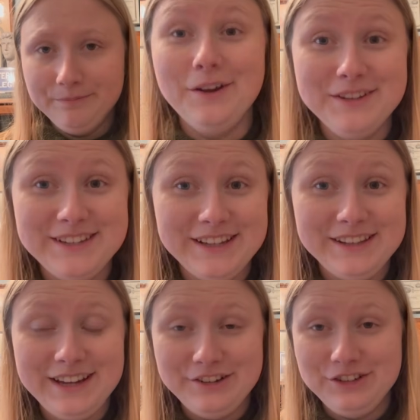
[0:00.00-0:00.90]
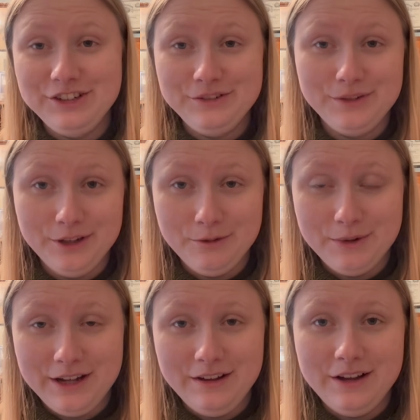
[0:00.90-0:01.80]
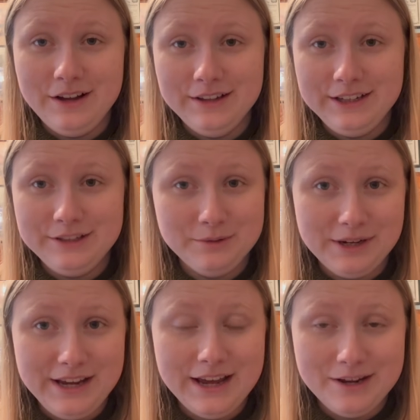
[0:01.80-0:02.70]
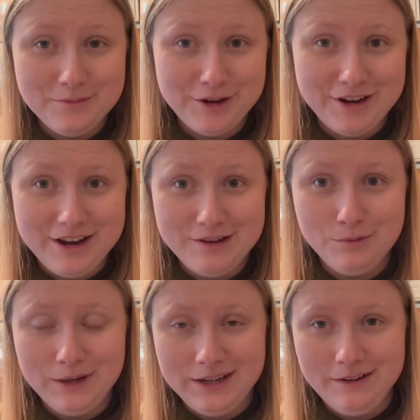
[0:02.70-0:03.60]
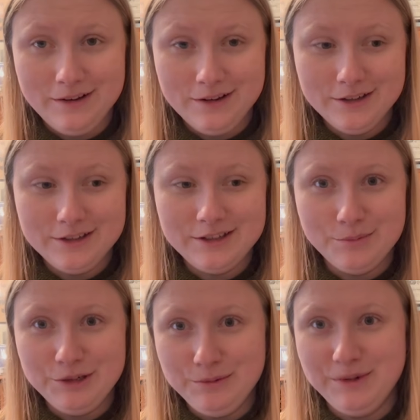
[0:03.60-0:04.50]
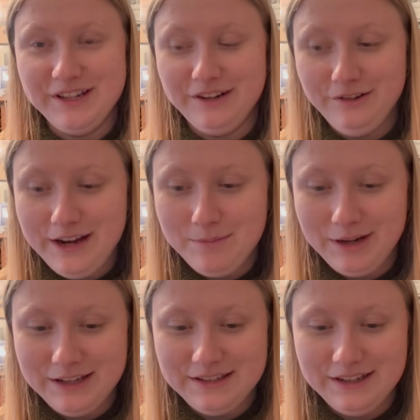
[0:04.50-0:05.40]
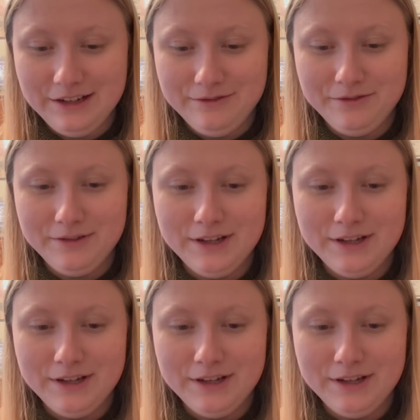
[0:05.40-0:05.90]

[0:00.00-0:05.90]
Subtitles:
I would say the engine did really well, hauling 20 NMRA weighted cars up a 2% grade by itself.